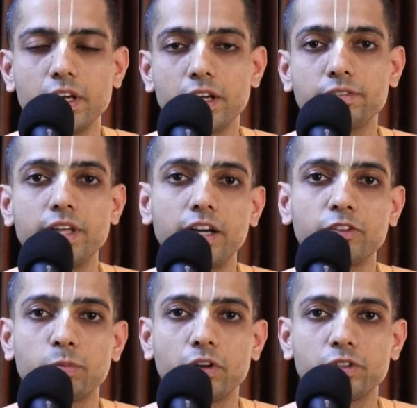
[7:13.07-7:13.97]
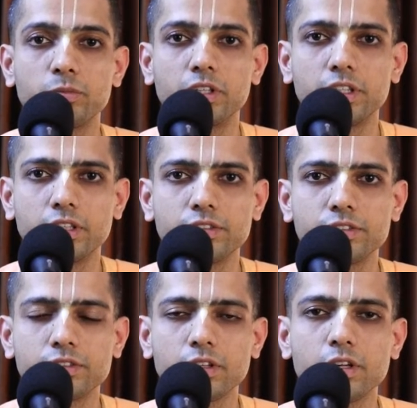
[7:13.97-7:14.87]
If that is possible,
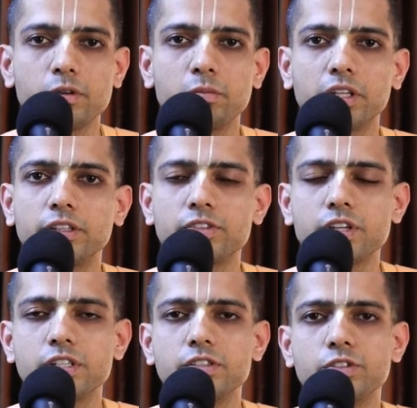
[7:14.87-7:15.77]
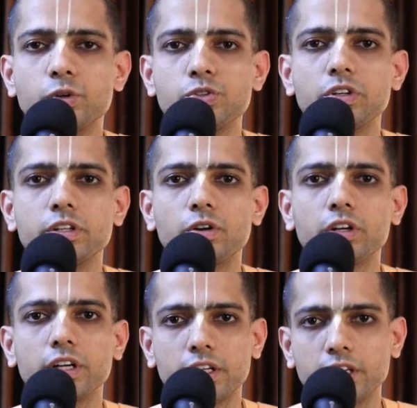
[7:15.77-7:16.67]
yes, but this stage is usually
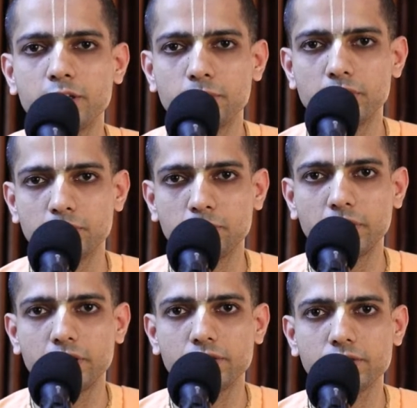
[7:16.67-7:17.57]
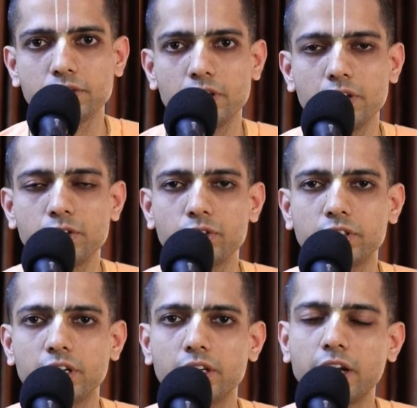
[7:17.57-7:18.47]
not attainable by us. So
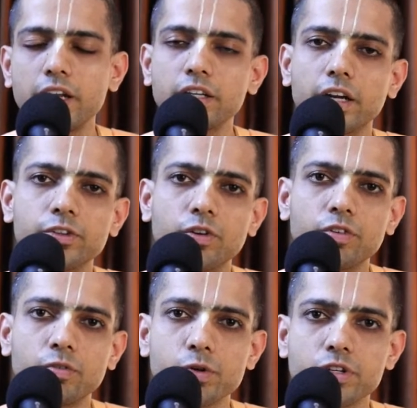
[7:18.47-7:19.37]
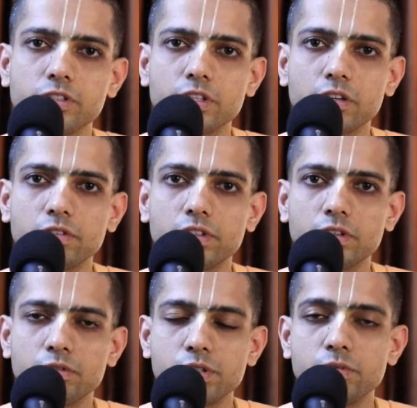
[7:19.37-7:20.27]
there are 9 kinds of devotional service
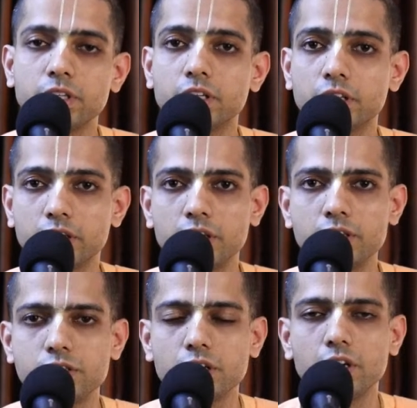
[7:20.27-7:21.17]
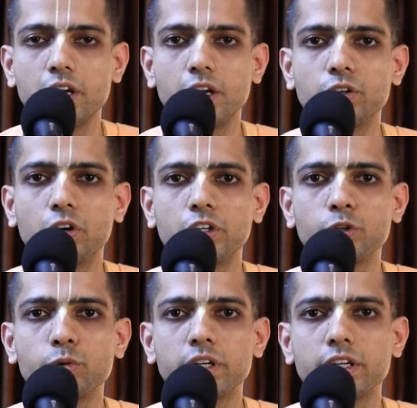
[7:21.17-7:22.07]
in which we can engage in
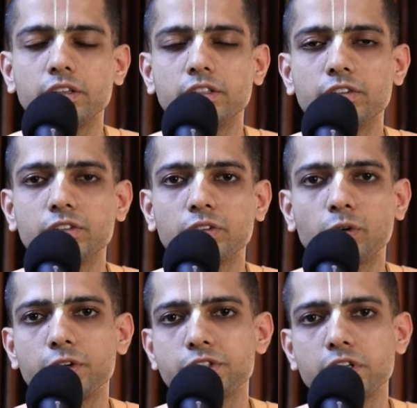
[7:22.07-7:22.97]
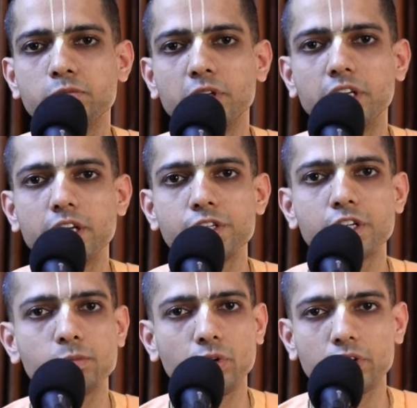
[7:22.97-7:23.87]
order to attain this constant
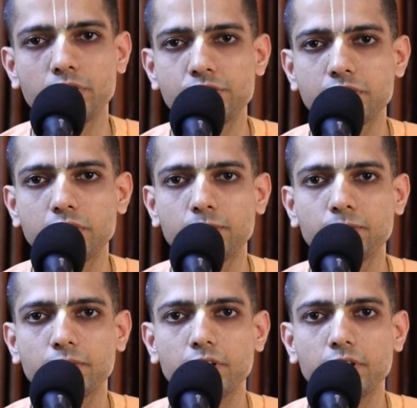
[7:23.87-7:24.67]
meditation upon Krishna.